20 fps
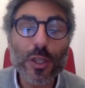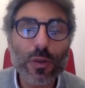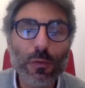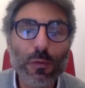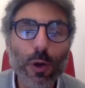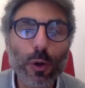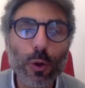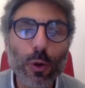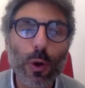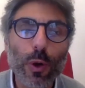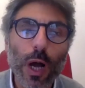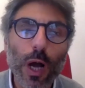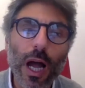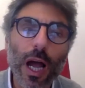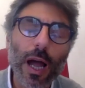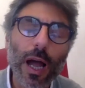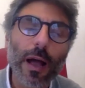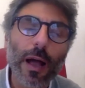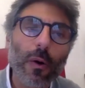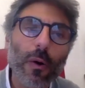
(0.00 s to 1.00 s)
of all,
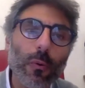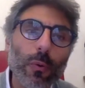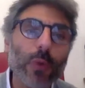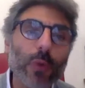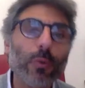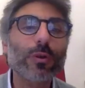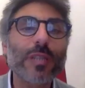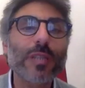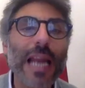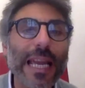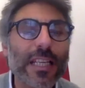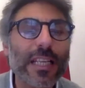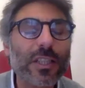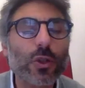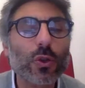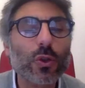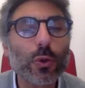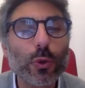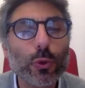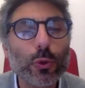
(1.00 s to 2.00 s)
we would like
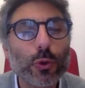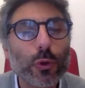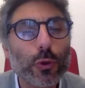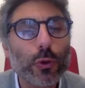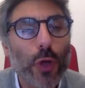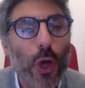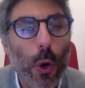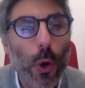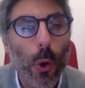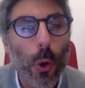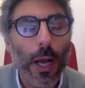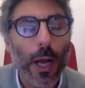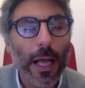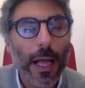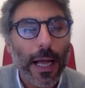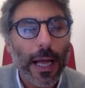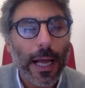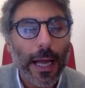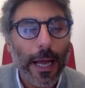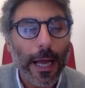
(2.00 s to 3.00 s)
to know.
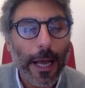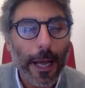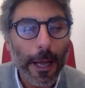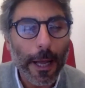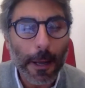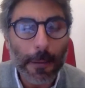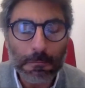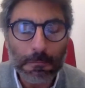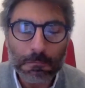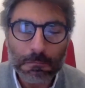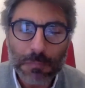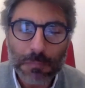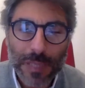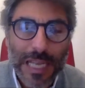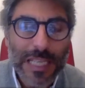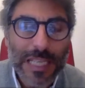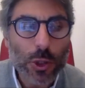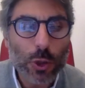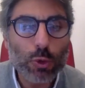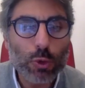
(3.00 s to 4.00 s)

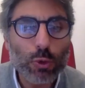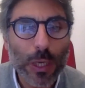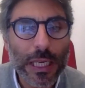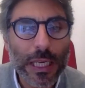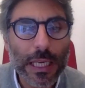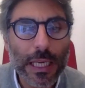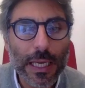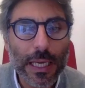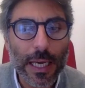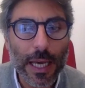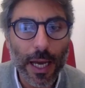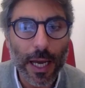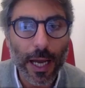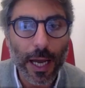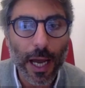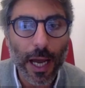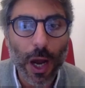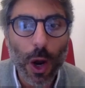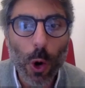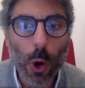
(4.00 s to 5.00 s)
Last week,
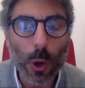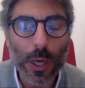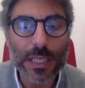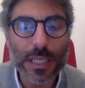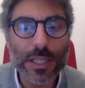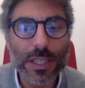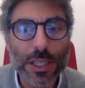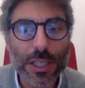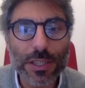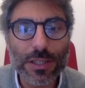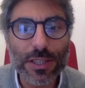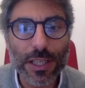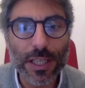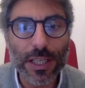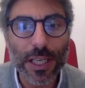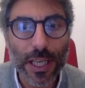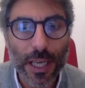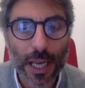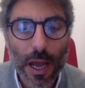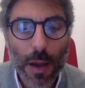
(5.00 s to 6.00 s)

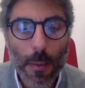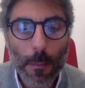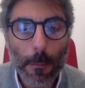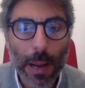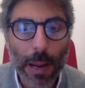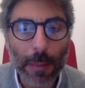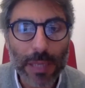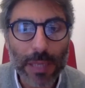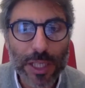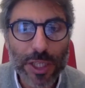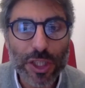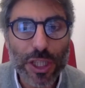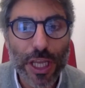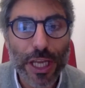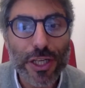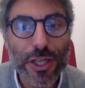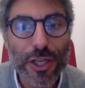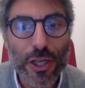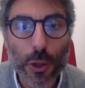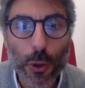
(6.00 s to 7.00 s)
OECD published a
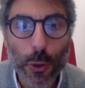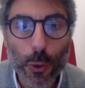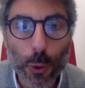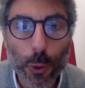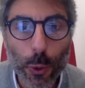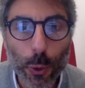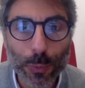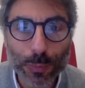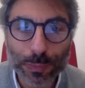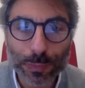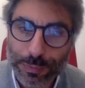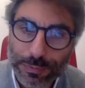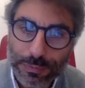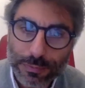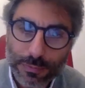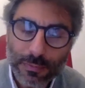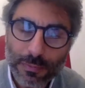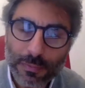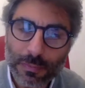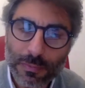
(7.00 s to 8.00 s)
new
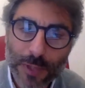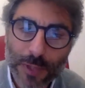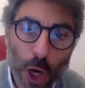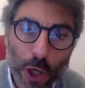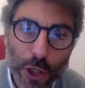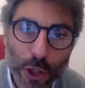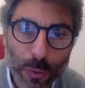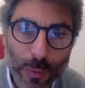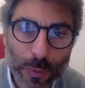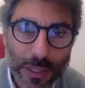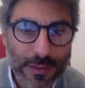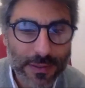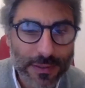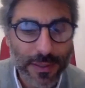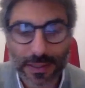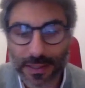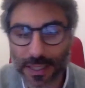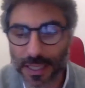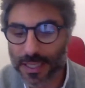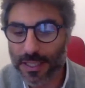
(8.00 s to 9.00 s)
document
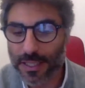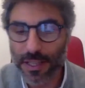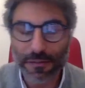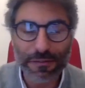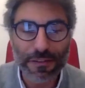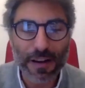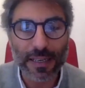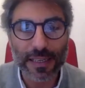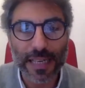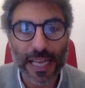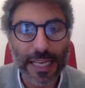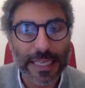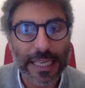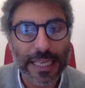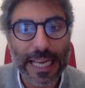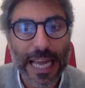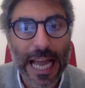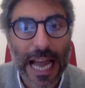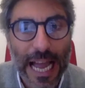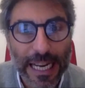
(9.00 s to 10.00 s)
that is defined like a
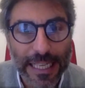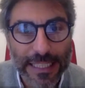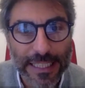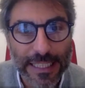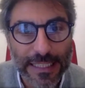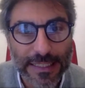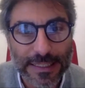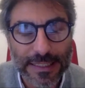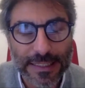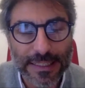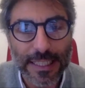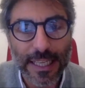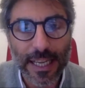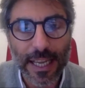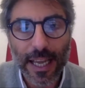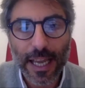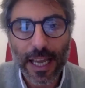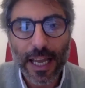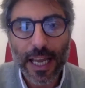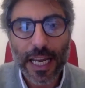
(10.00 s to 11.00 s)
guidance
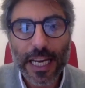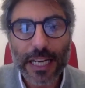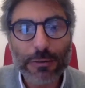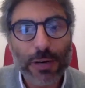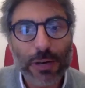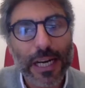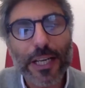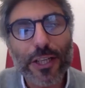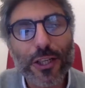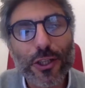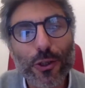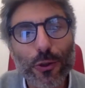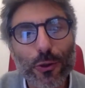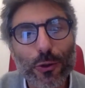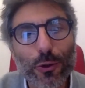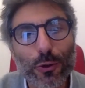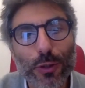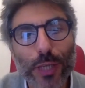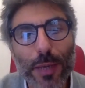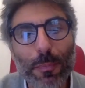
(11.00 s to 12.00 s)
in relation
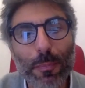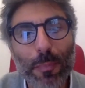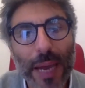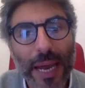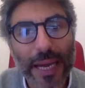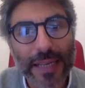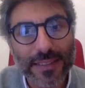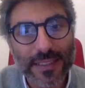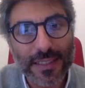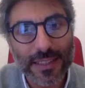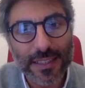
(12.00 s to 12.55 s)
to the impact